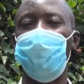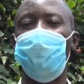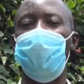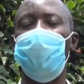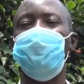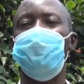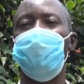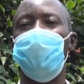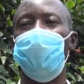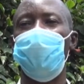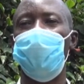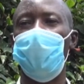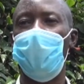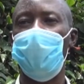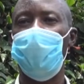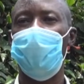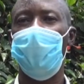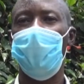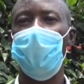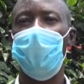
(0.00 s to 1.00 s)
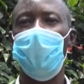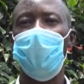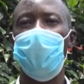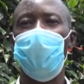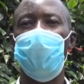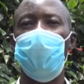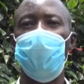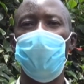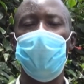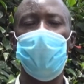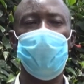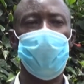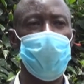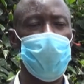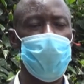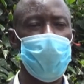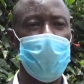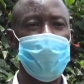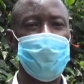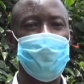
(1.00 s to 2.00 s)
5,000. We need to
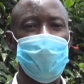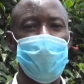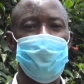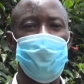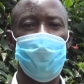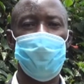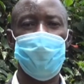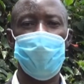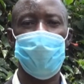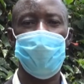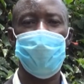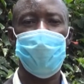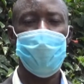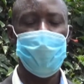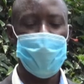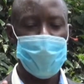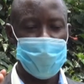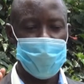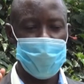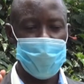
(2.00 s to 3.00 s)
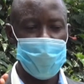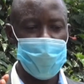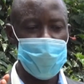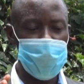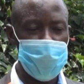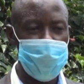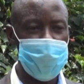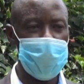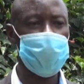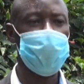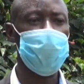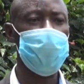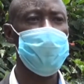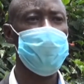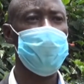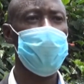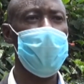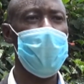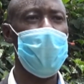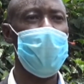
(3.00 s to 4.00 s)
look at some of the
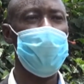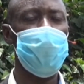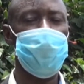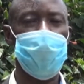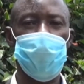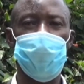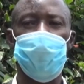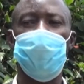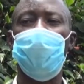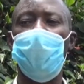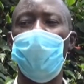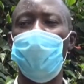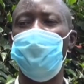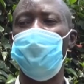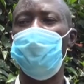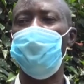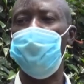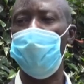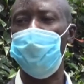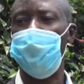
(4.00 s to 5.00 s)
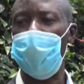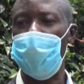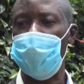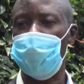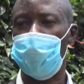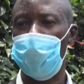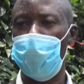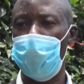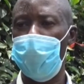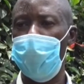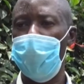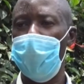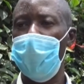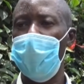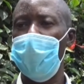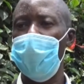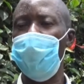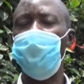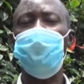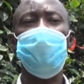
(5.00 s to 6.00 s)
innovations where education can even be passed on,
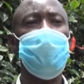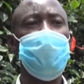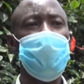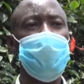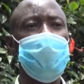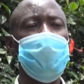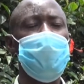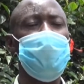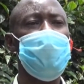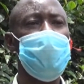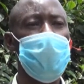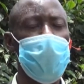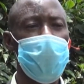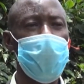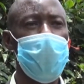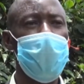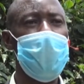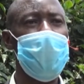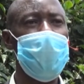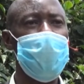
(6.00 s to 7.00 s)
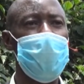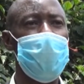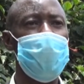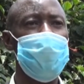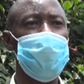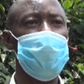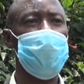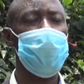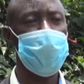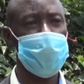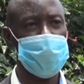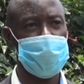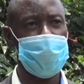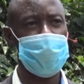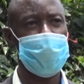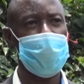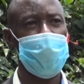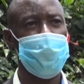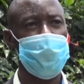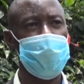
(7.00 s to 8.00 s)
even in the local area, in the local
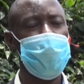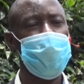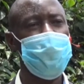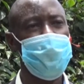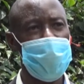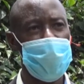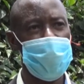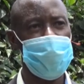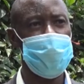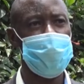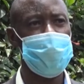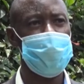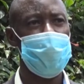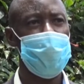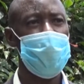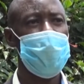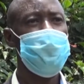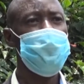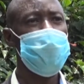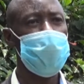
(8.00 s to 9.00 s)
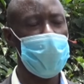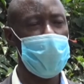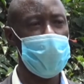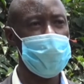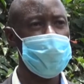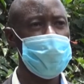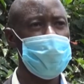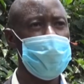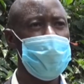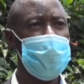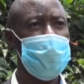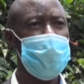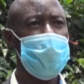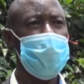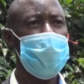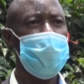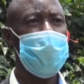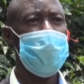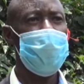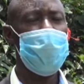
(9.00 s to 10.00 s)
setup, in villages. Because
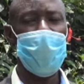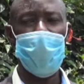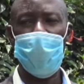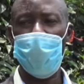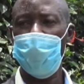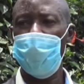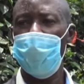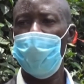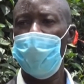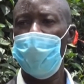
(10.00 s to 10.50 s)
now